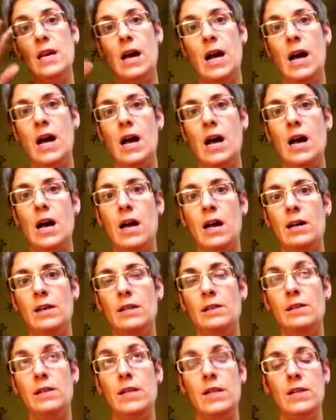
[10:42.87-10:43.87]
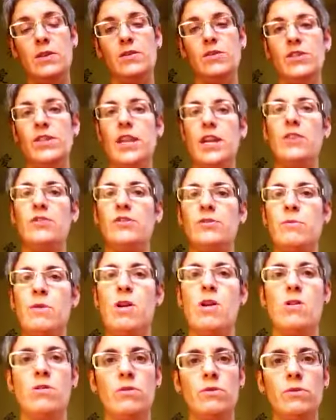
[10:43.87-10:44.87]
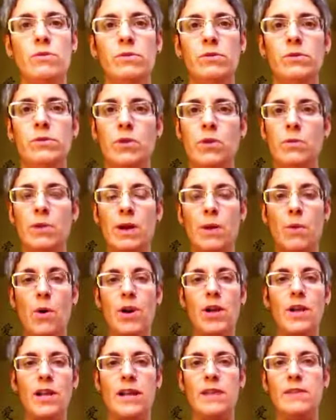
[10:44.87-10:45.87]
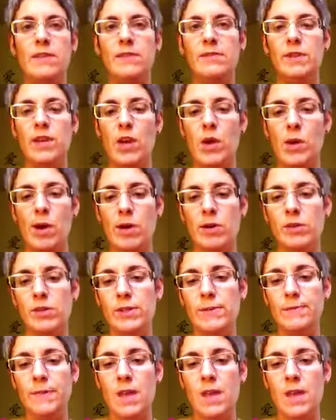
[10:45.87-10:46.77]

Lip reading: either today or tomorrow. So, but I wanted to get this video out.